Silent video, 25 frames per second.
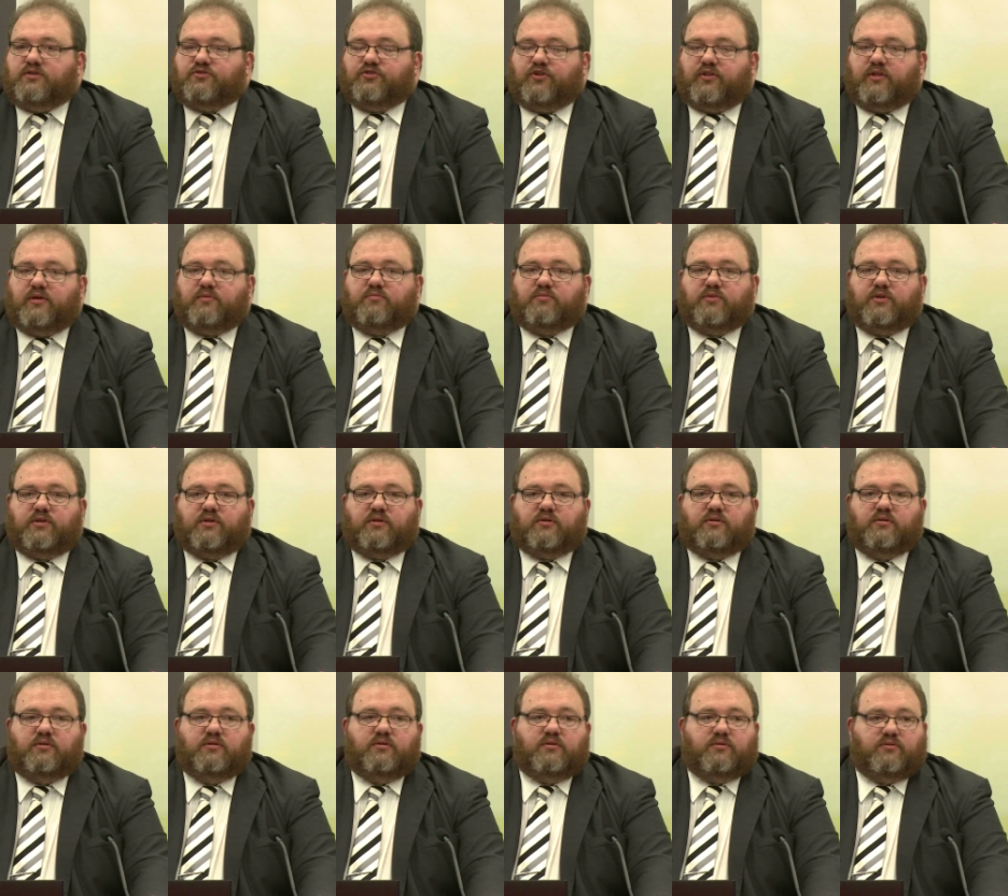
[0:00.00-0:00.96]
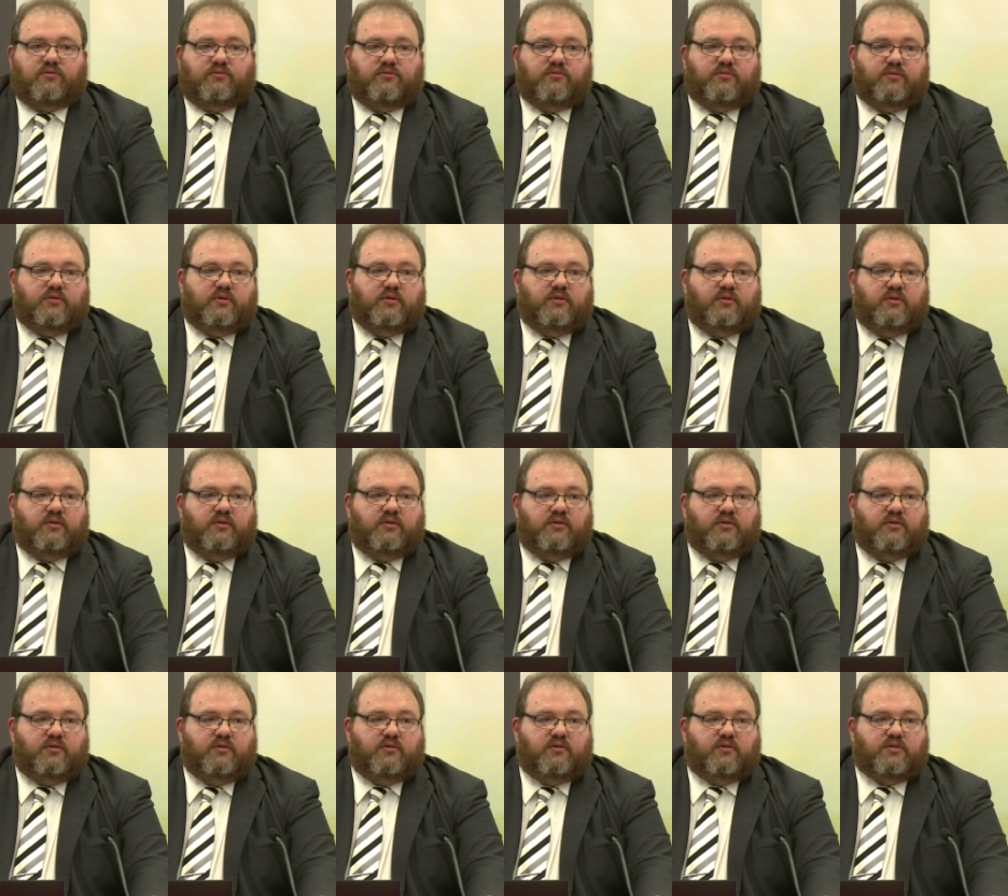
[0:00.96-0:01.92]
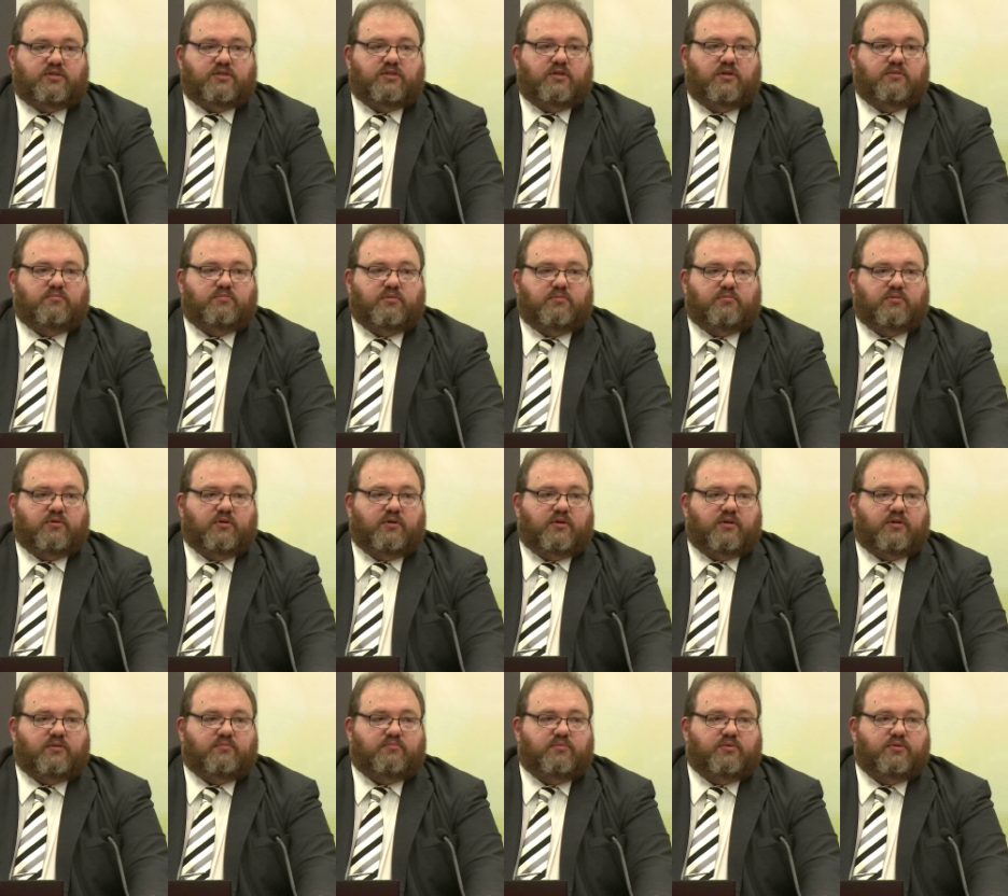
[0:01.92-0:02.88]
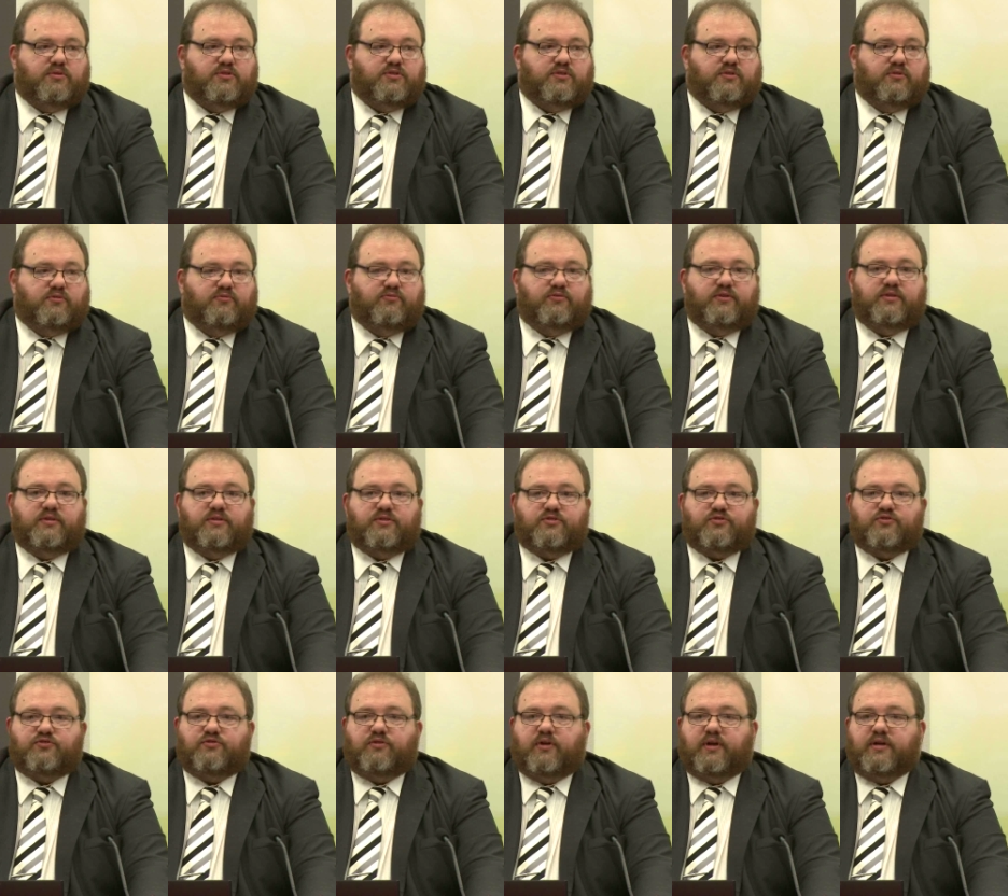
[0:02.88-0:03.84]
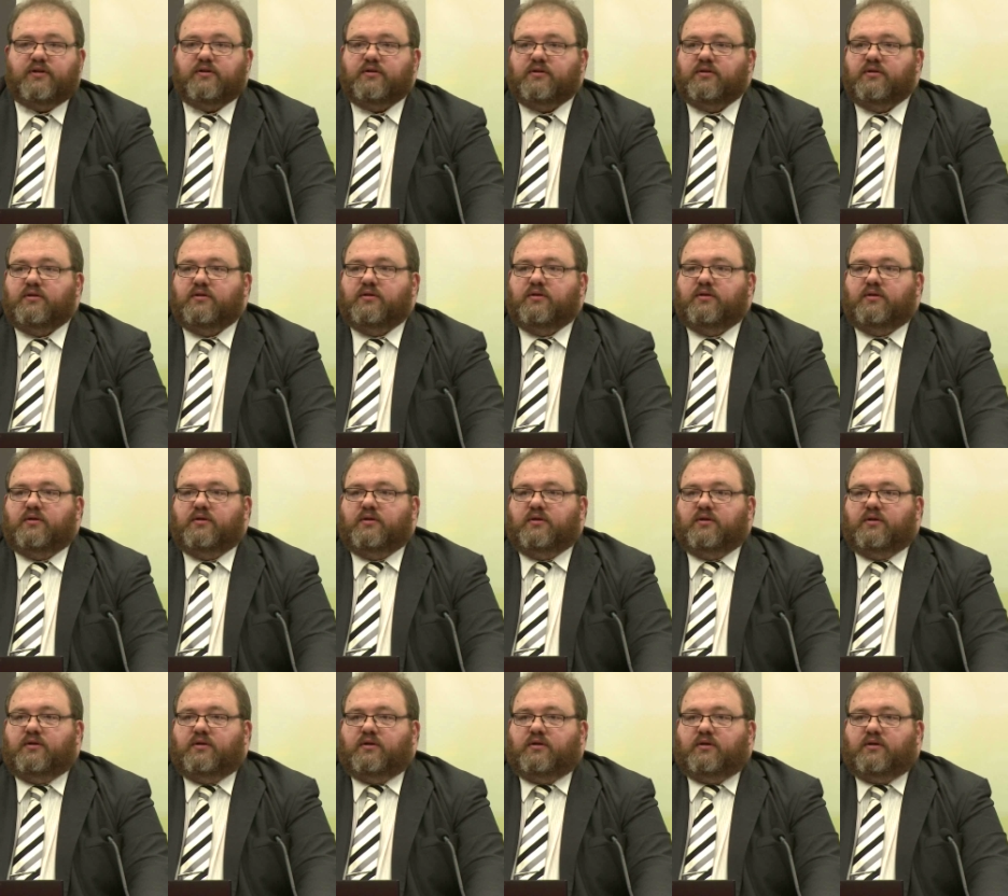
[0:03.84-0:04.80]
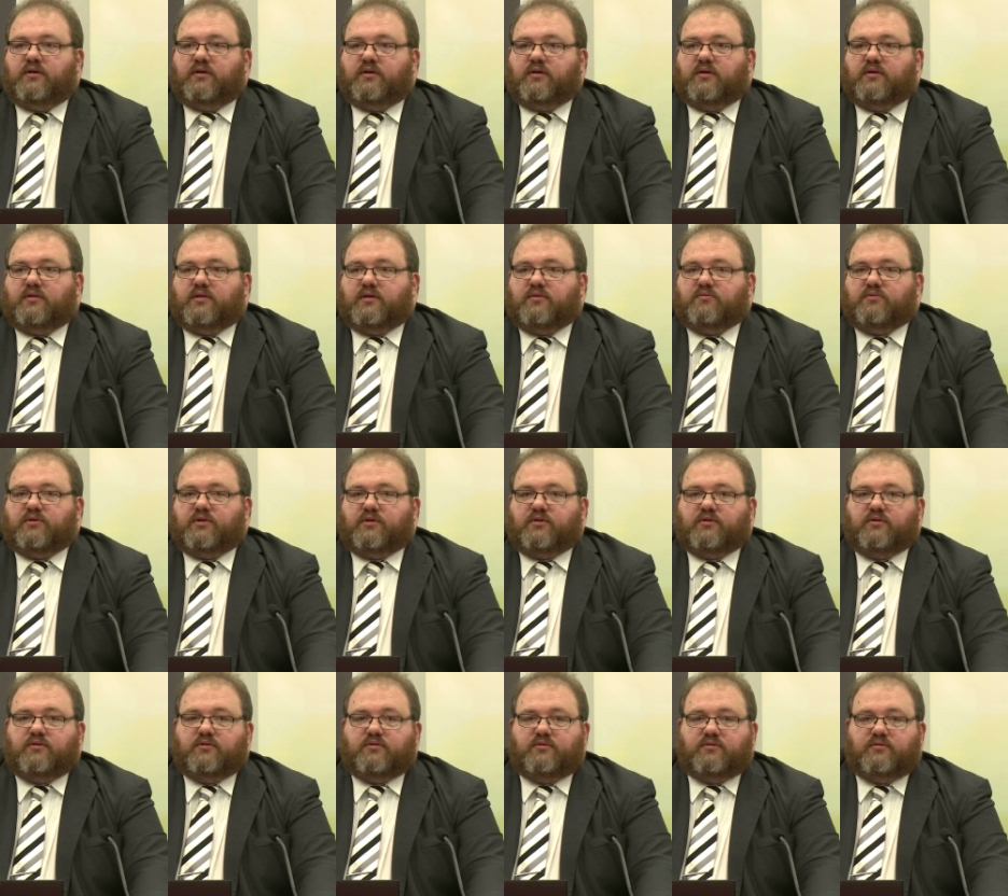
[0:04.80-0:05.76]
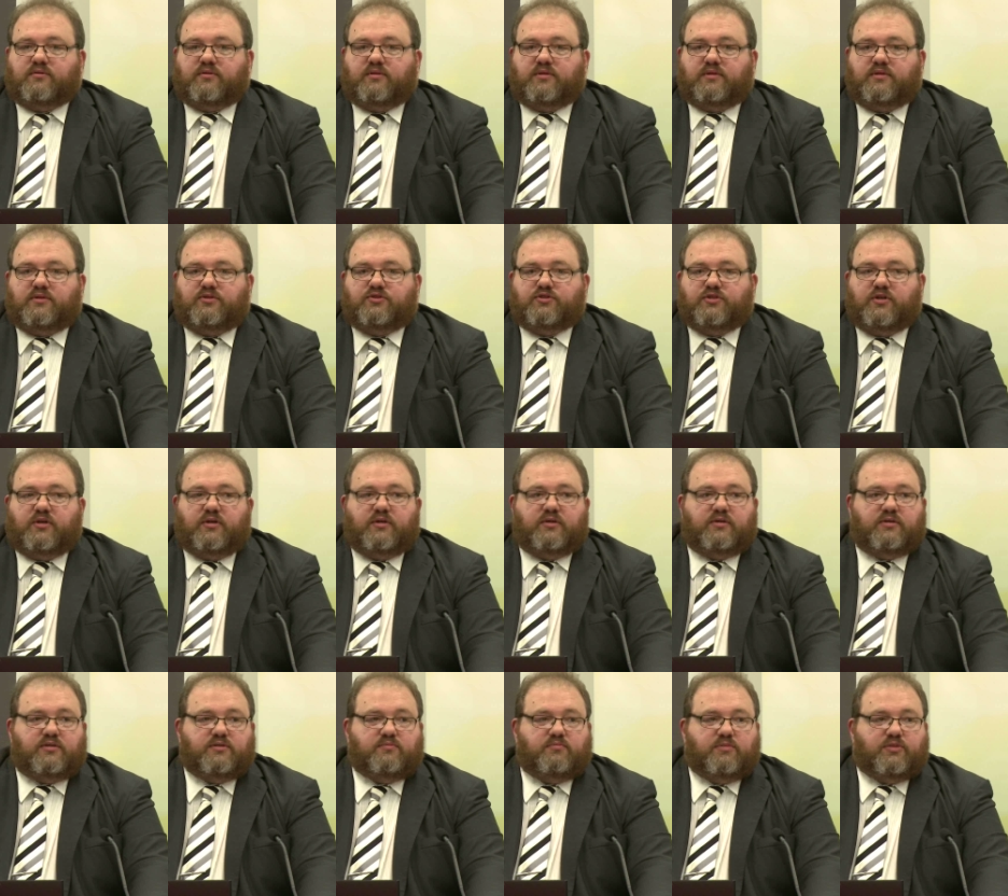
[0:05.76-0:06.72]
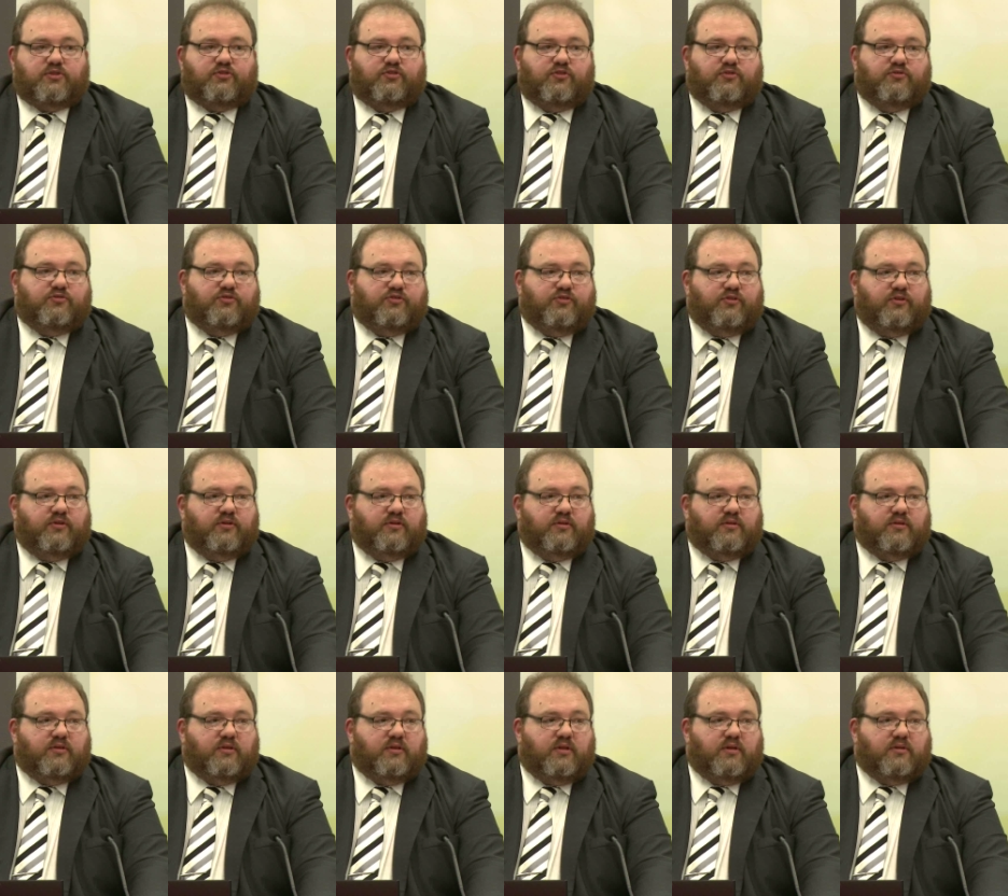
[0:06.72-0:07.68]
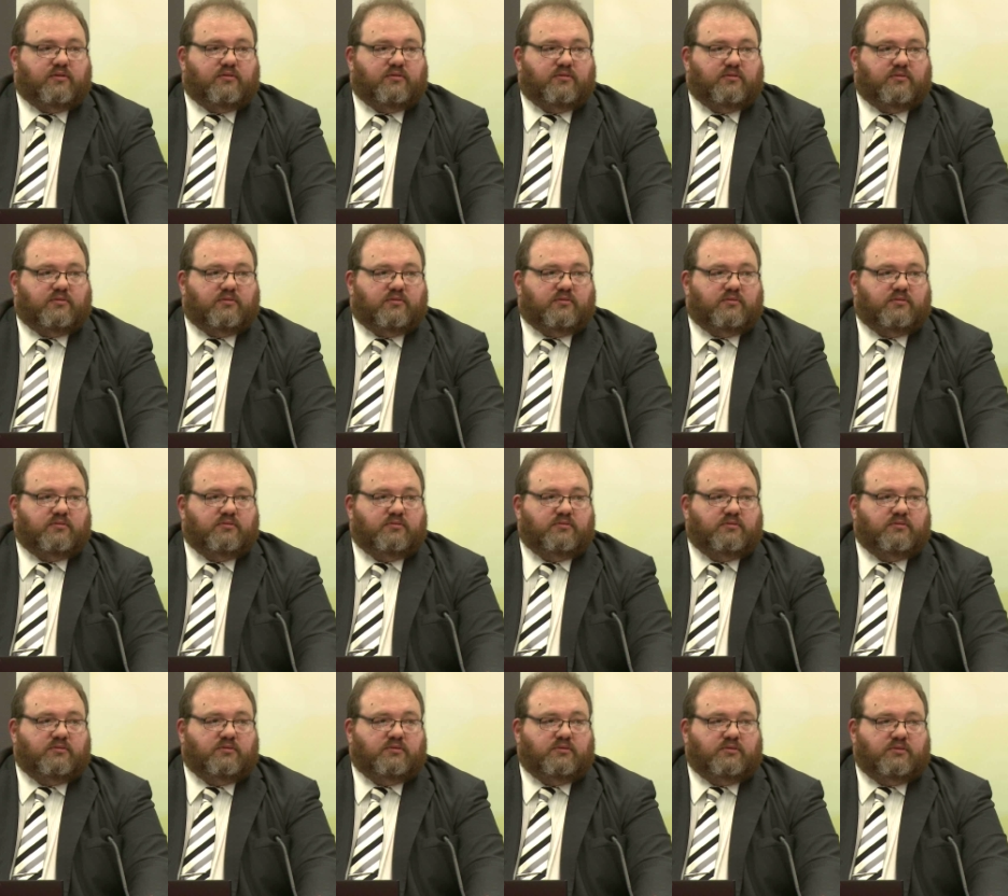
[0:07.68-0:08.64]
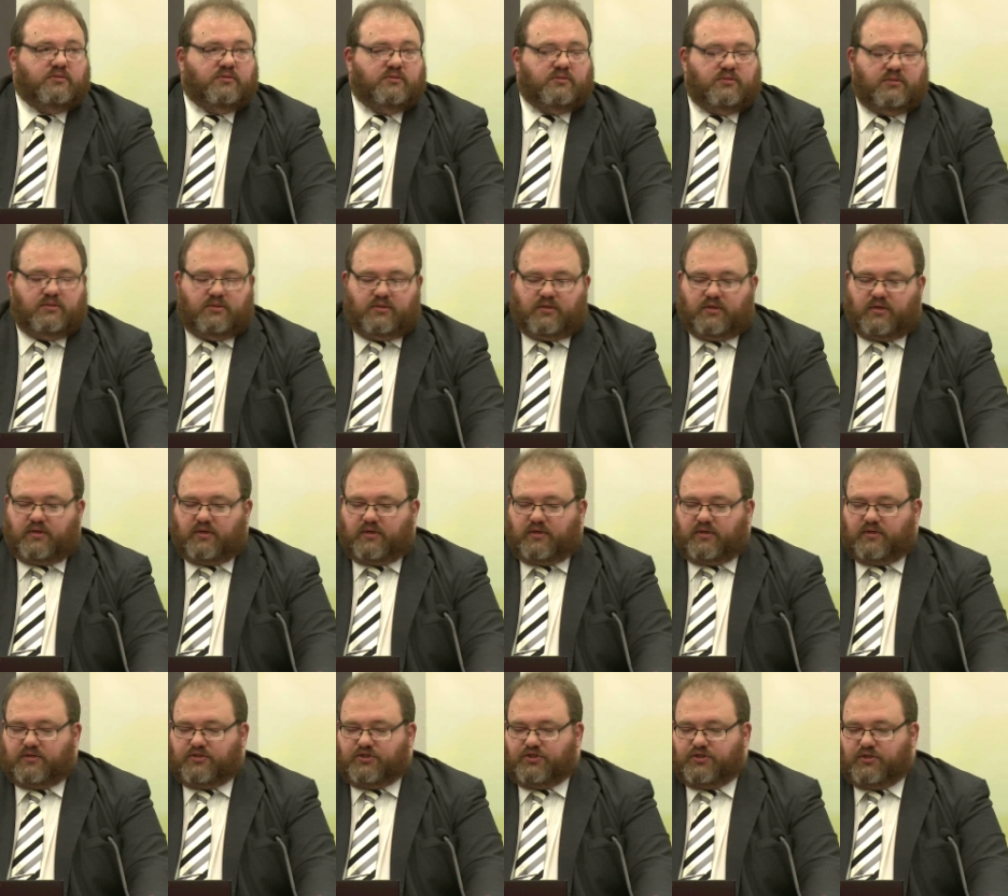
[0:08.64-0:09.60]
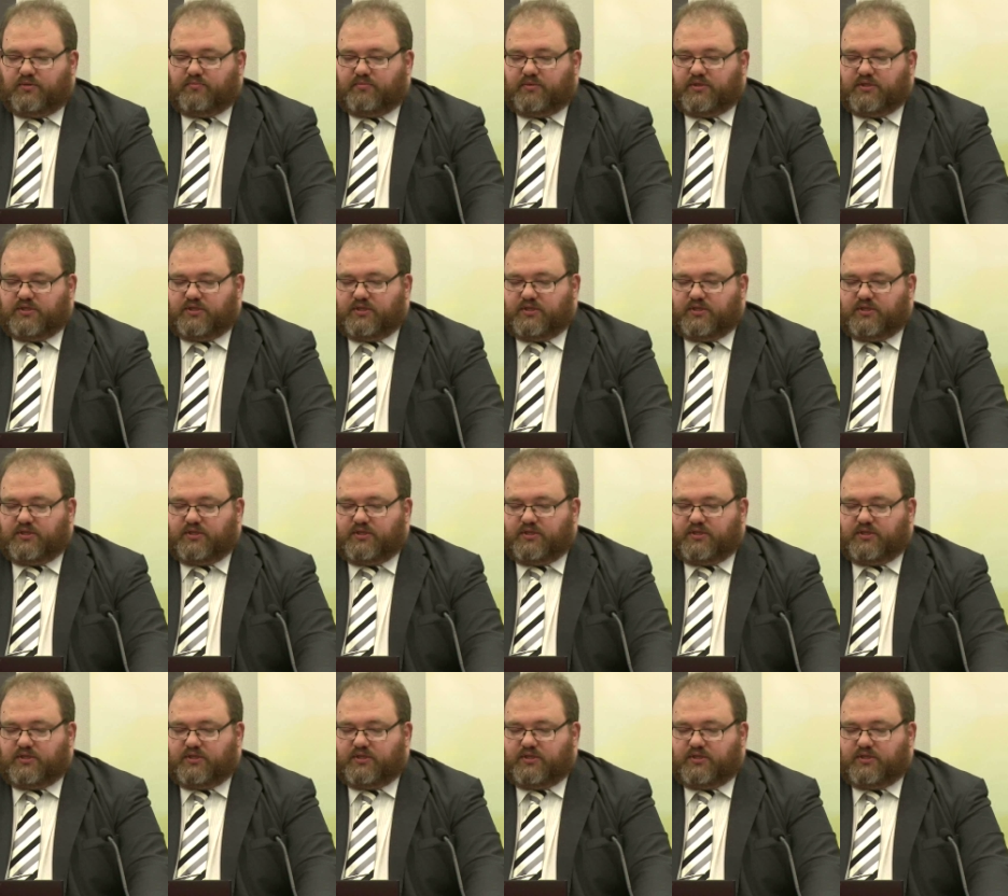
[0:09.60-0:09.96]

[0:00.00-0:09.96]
So that would include the sole proprietor personal fitness trainer. That would include the Chinese masseuse at the local shopping